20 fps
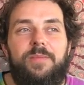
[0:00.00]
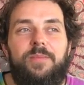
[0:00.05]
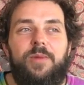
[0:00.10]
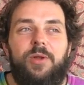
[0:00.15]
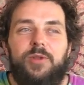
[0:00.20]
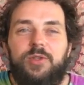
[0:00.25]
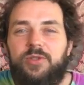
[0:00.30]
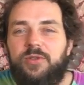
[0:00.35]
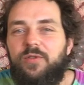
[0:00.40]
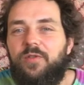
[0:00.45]

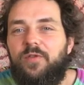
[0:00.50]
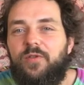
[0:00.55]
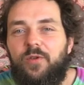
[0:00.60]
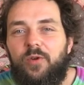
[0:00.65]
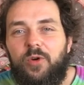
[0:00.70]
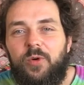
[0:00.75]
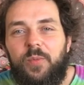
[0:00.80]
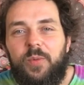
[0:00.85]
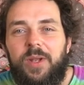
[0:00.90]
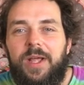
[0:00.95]
lots of
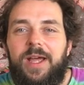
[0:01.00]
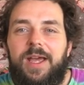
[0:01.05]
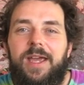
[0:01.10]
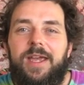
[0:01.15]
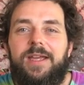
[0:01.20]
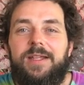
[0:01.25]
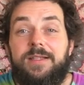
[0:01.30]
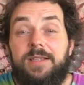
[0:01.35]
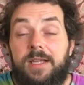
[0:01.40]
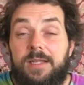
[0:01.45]

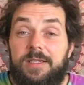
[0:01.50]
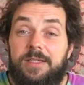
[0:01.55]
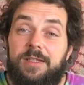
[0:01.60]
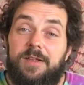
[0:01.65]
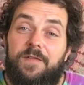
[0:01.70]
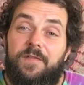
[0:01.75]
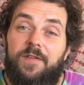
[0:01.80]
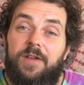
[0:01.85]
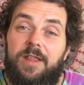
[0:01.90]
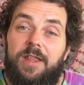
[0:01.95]
foreplay and
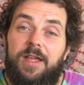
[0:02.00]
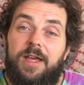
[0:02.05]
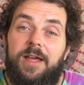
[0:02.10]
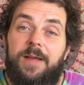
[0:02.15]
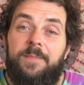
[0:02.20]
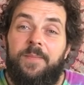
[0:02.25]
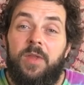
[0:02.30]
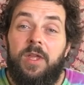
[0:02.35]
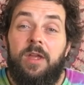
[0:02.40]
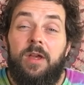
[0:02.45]
stuff like
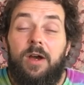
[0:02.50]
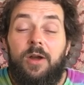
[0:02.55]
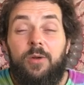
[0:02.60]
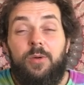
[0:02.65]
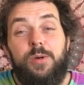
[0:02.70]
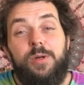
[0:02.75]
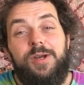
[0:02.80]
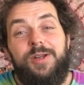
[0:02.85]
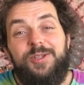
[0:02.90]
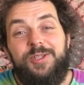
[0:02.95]
that. I
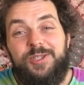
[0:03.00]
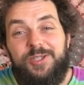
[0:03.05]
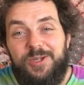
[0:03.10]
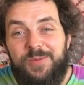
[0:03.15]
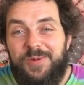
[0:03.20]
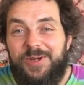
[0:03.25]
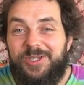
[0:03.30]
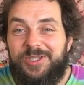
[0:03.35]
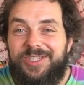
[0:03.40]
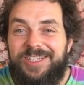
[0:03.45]
don't want to go into too
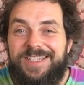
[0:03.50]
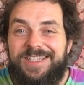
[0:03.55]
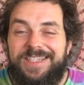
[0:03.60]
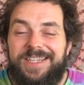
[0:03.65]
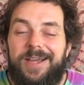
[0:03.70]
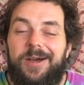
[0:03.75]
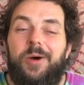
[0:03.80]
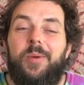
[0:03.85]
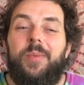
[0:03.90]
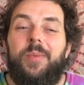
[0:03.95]
much detail,